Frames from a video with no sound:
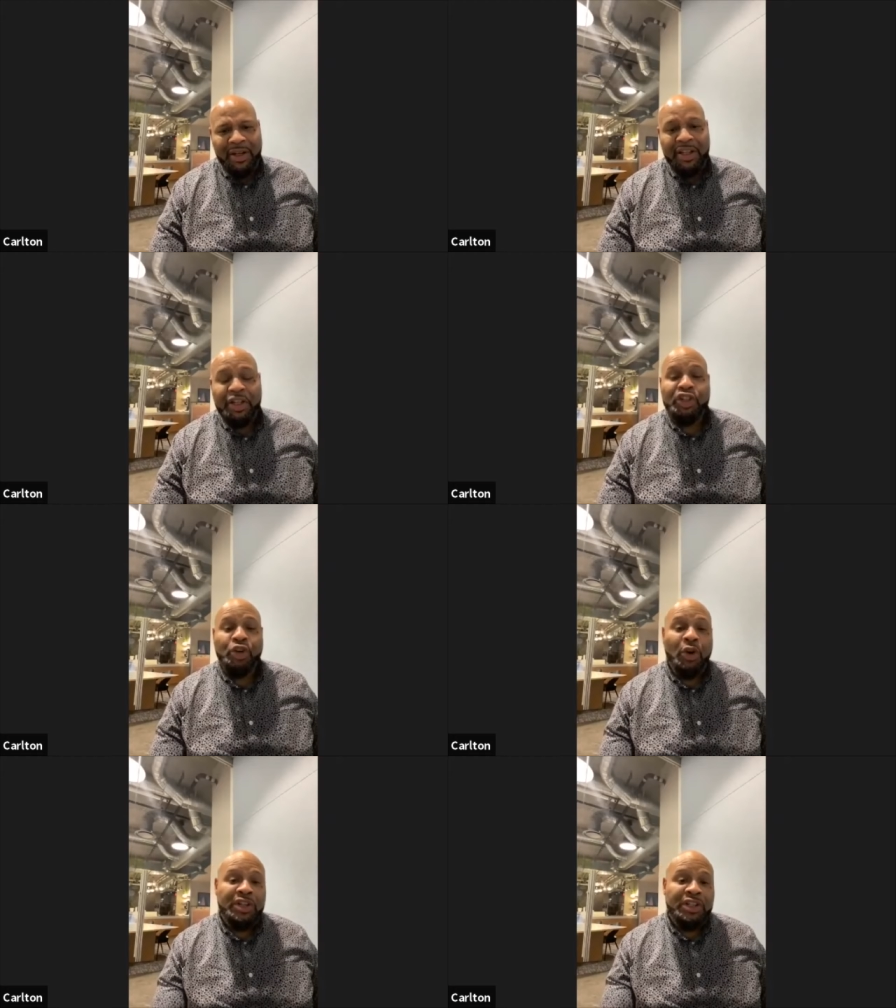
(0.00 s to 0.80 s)
And then
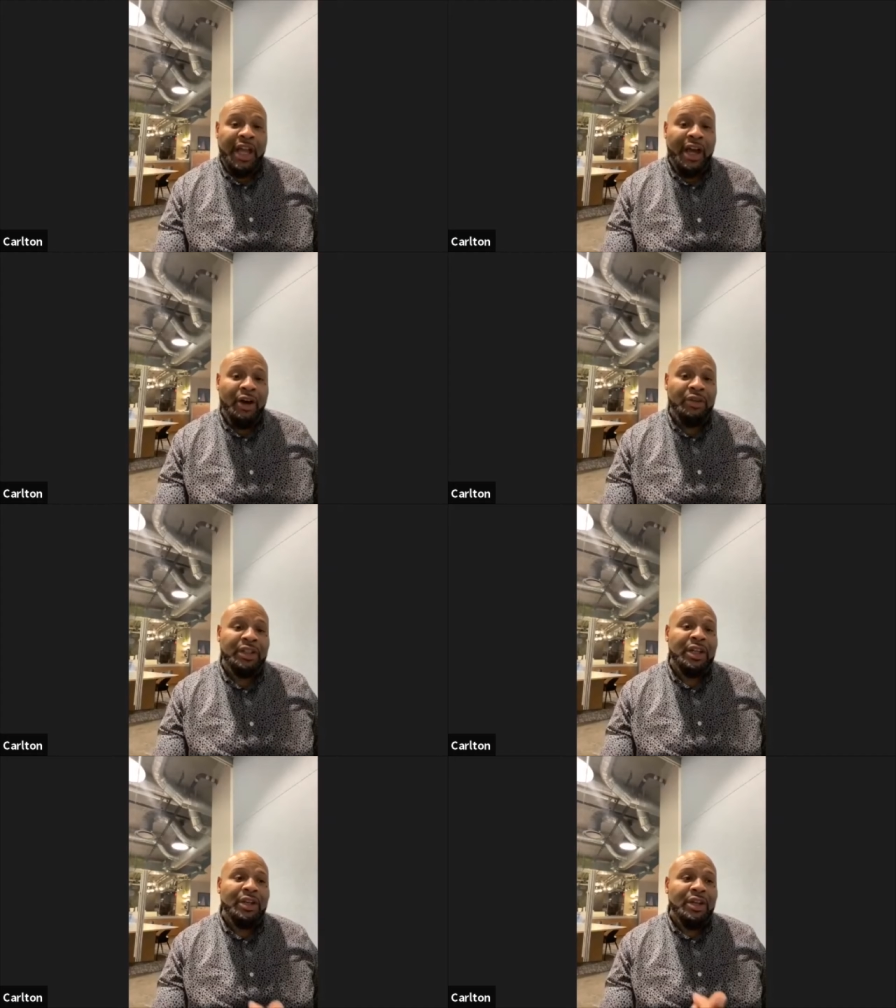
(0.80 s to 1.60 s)
Georgetown,
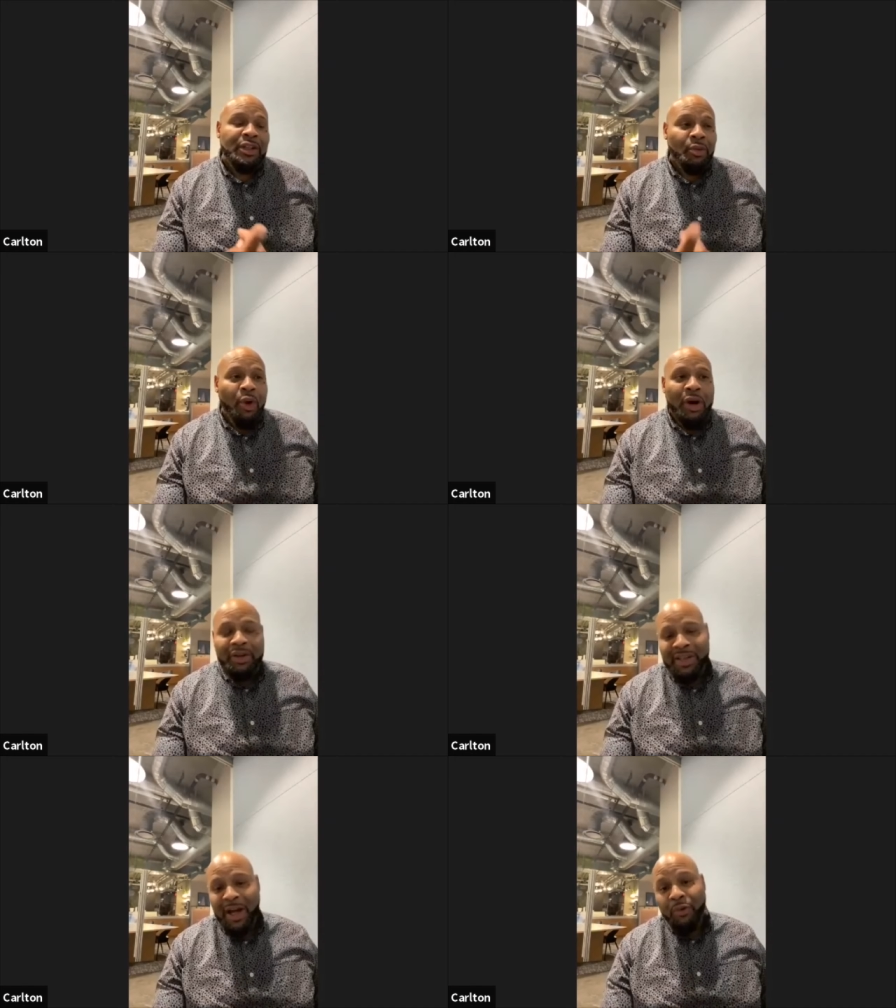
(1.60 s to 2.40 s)
the
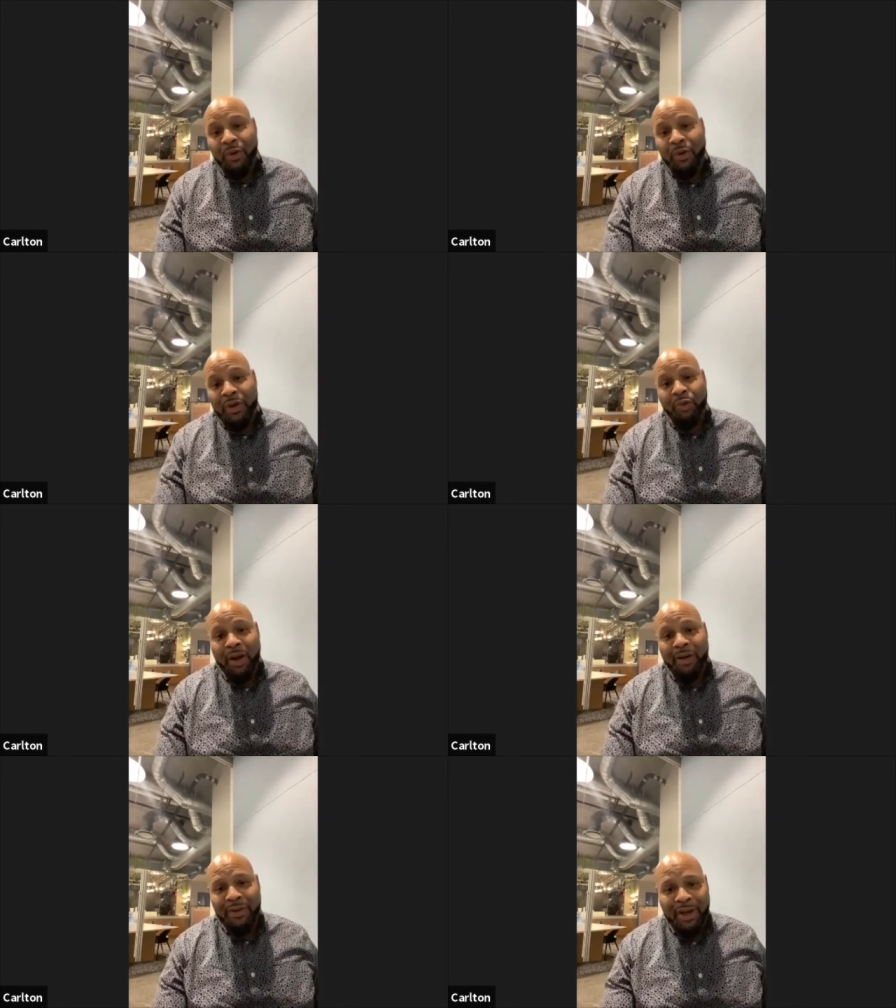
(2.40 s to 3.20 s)
Southwest
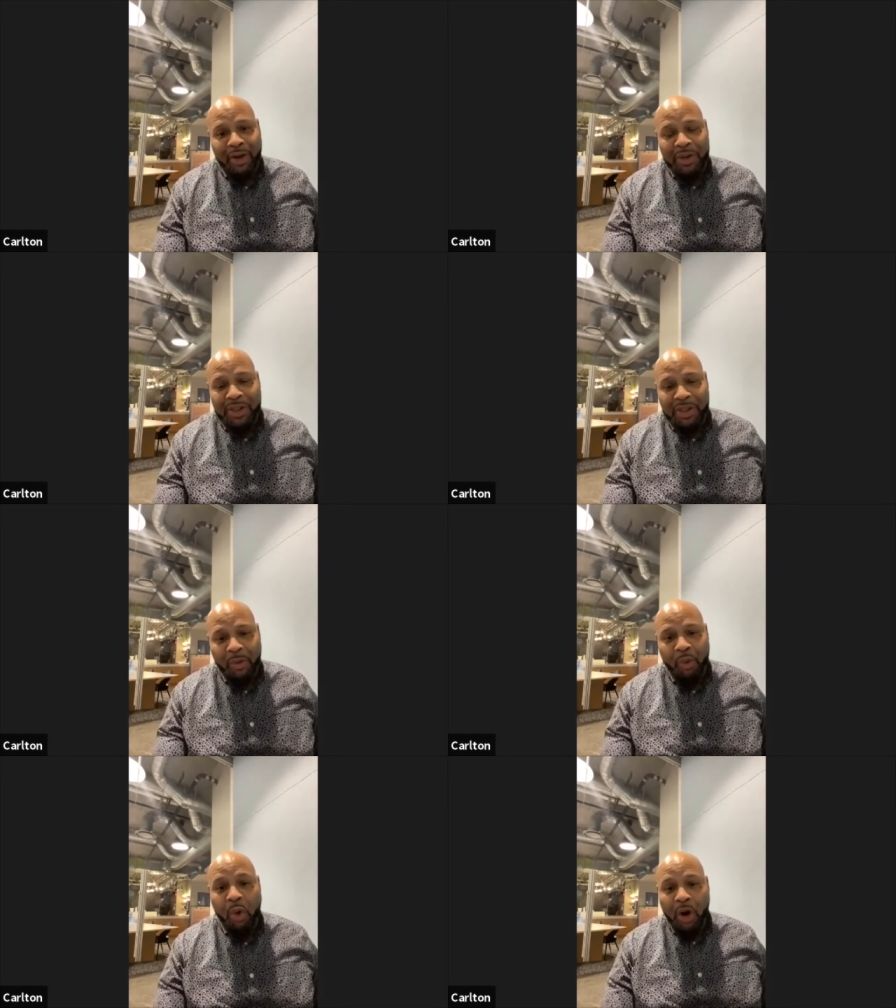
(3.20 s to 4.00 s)
waterfront, going to the
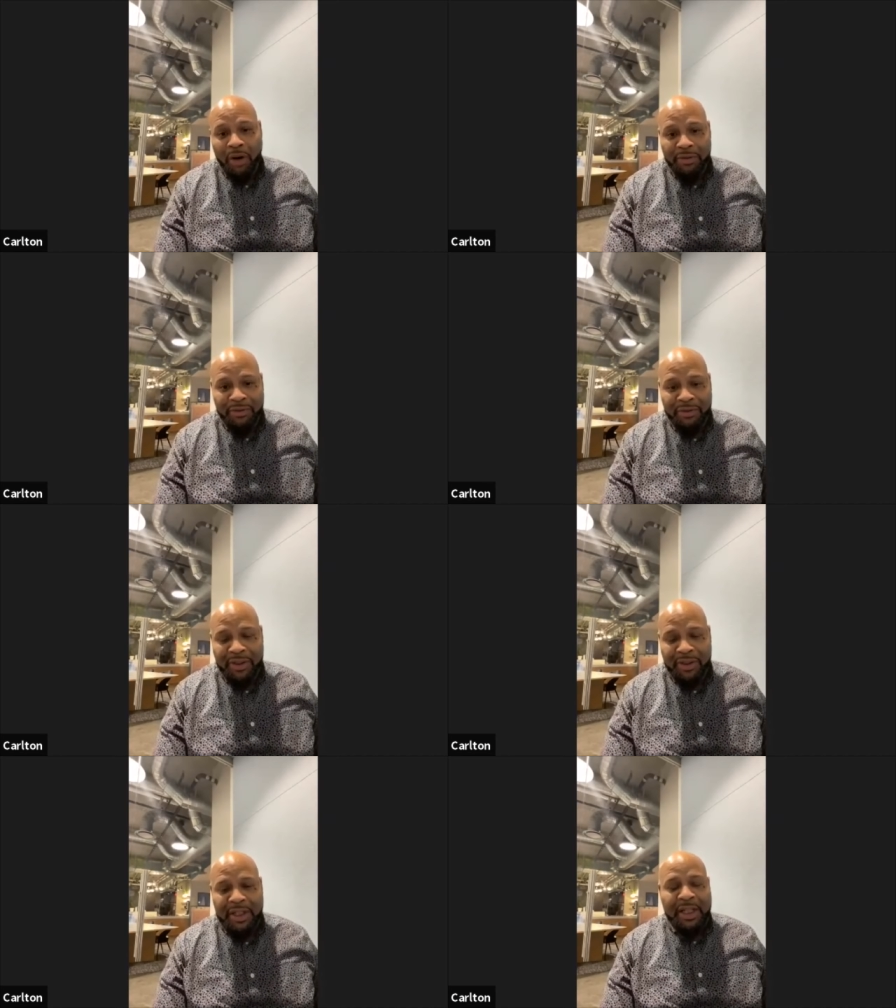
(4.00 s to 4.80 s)
wharf,
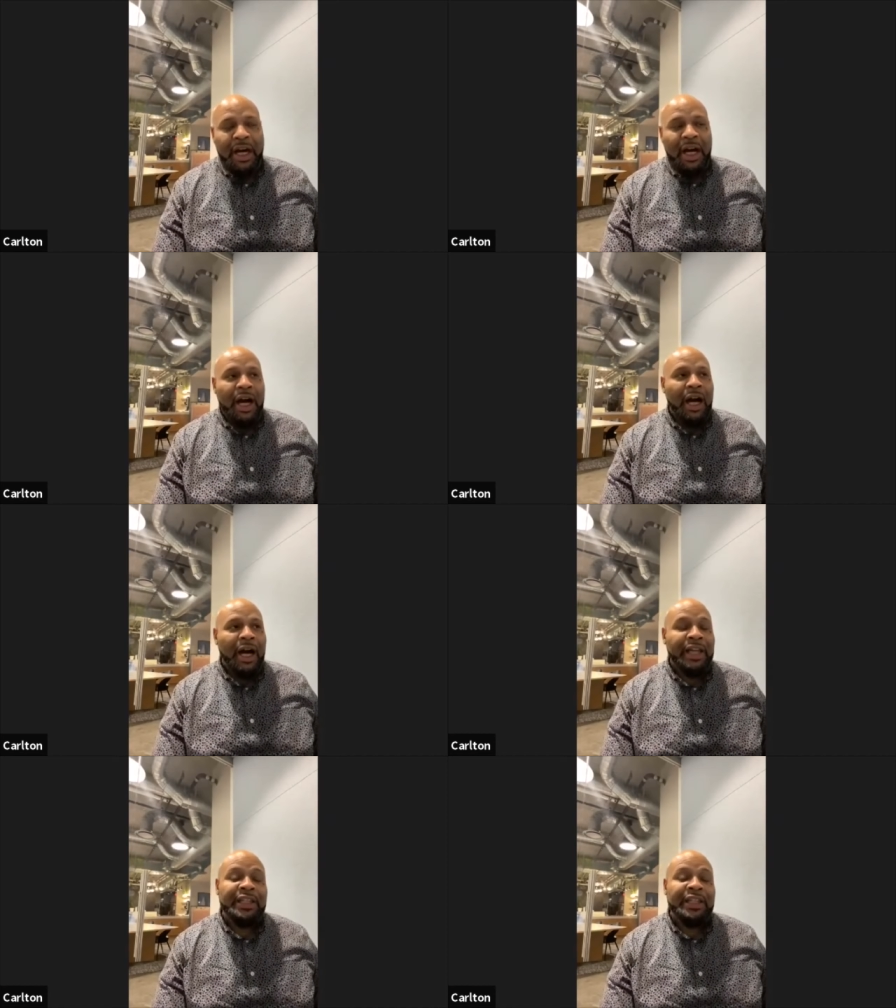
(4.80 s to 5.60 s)

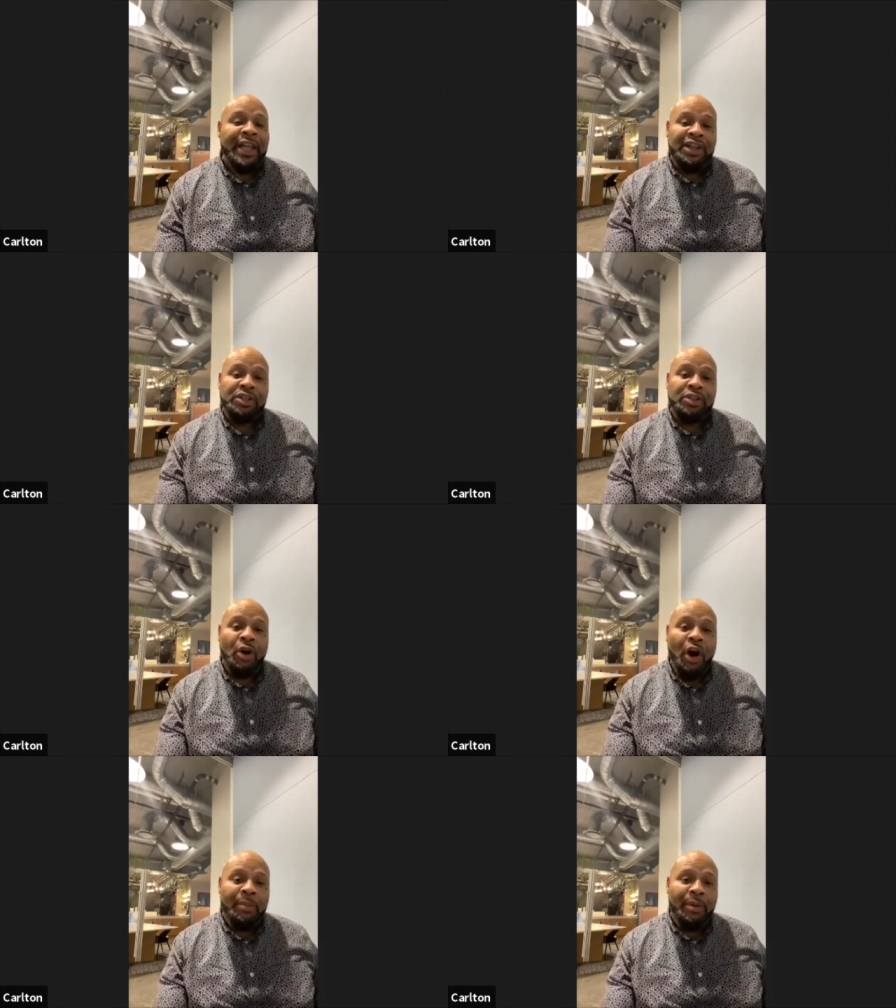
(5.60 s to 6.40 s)
and then National
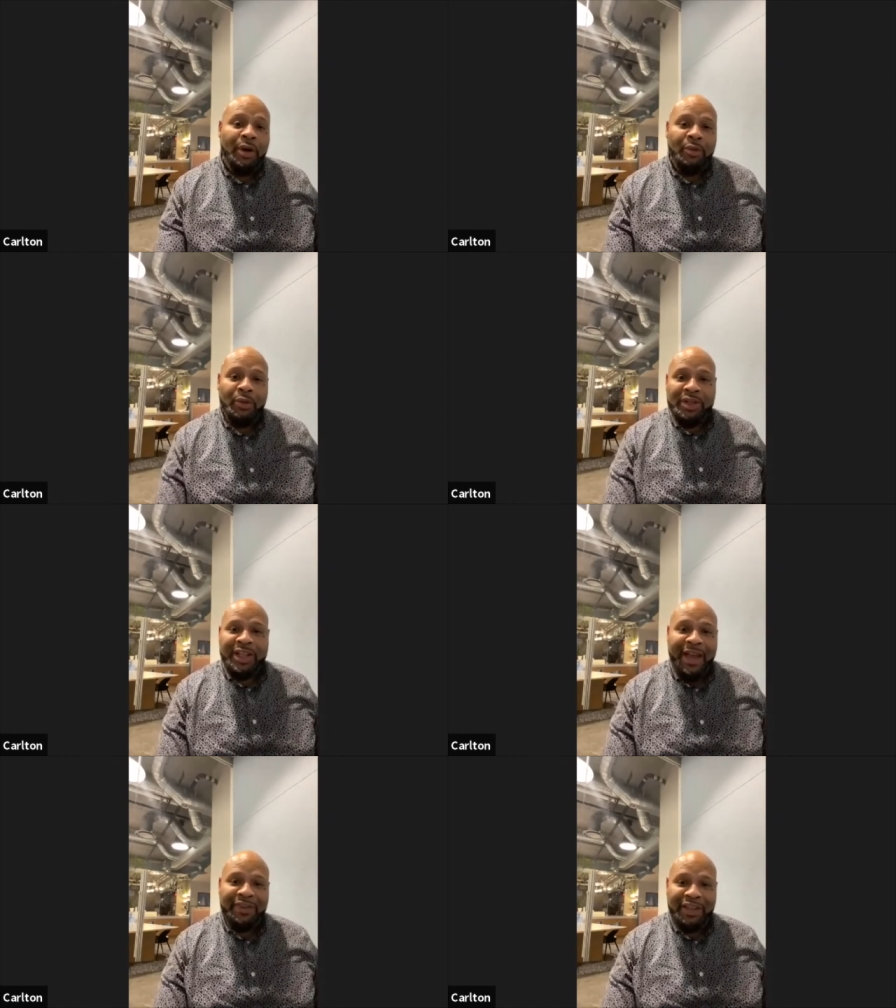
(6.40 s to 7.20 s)
Harbor, which
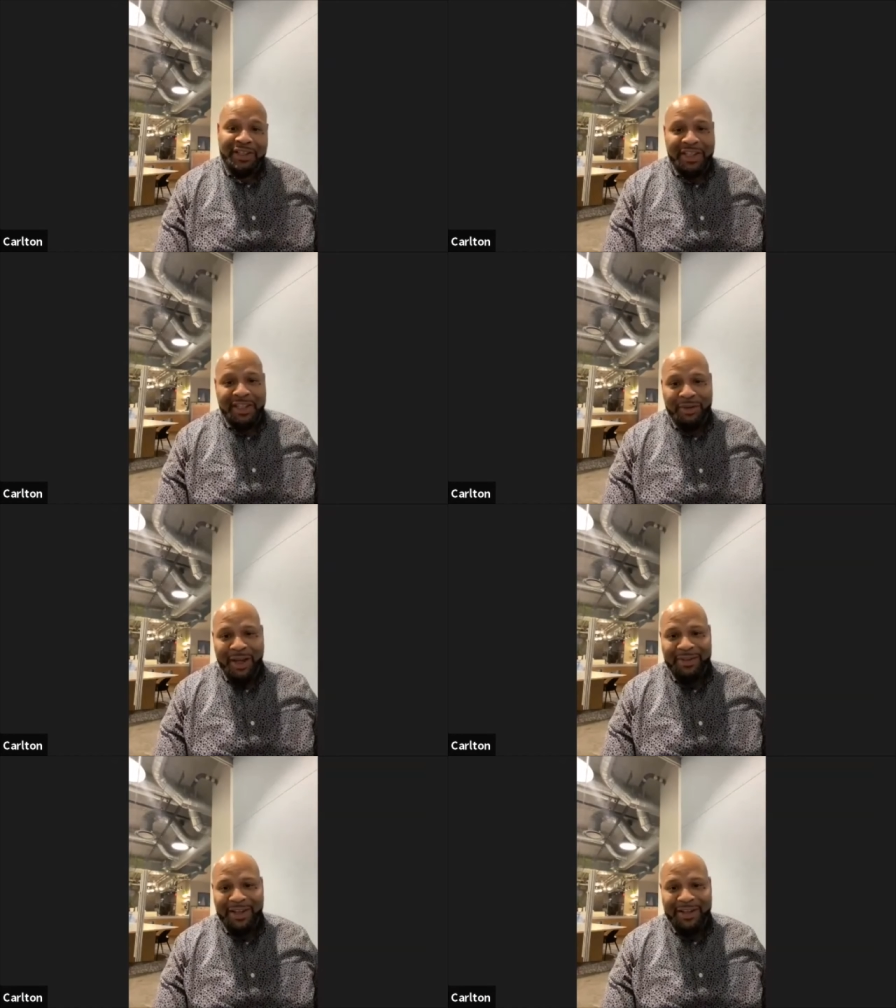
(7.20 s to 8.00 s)
they have the casinos
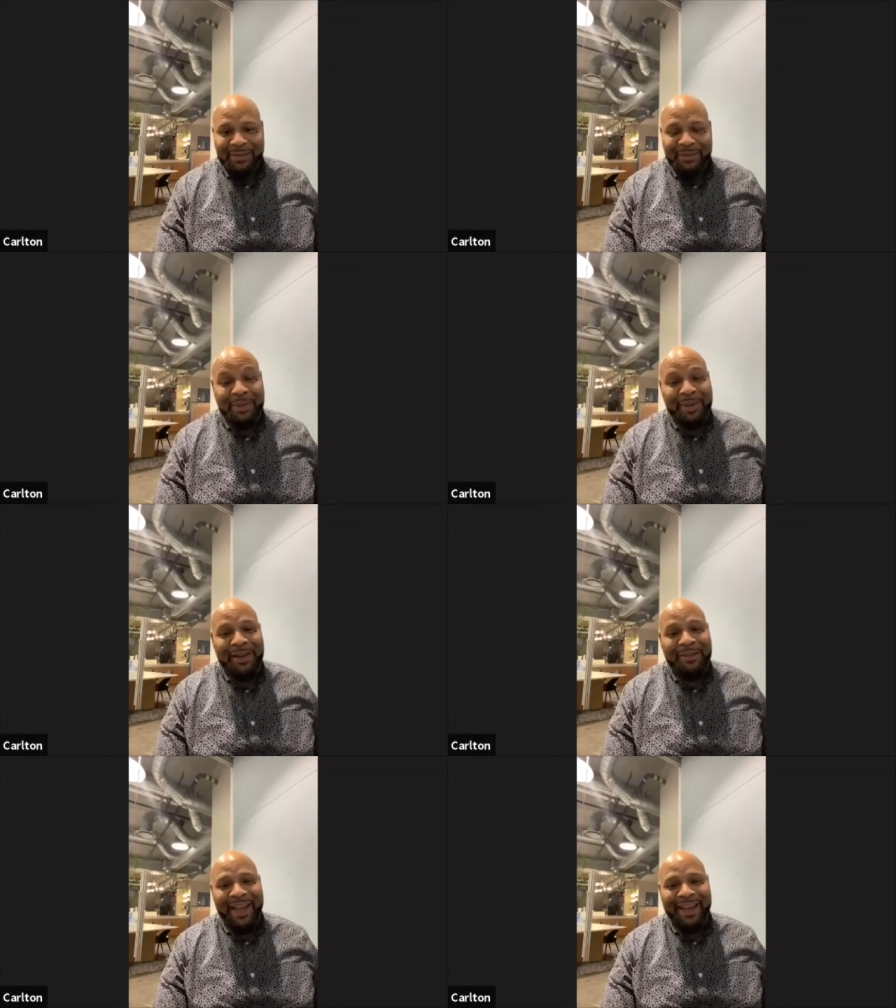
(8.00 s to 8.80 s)
out there, so people
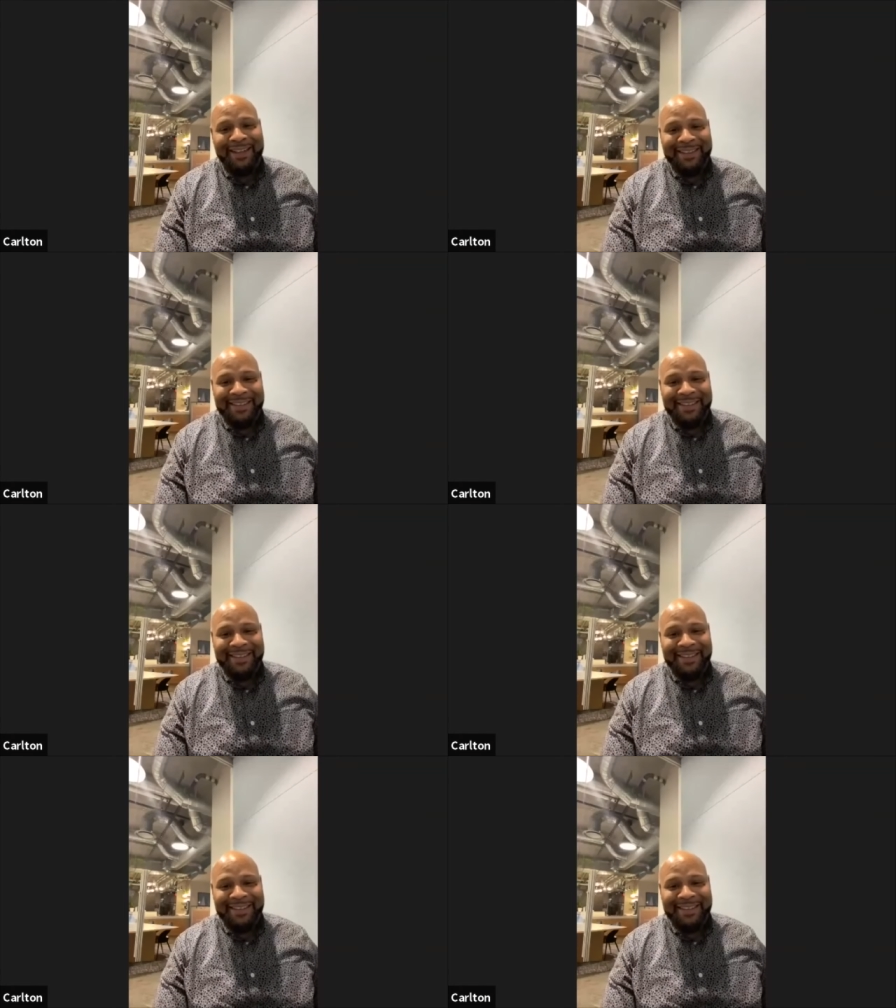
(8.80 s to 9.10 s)
love that.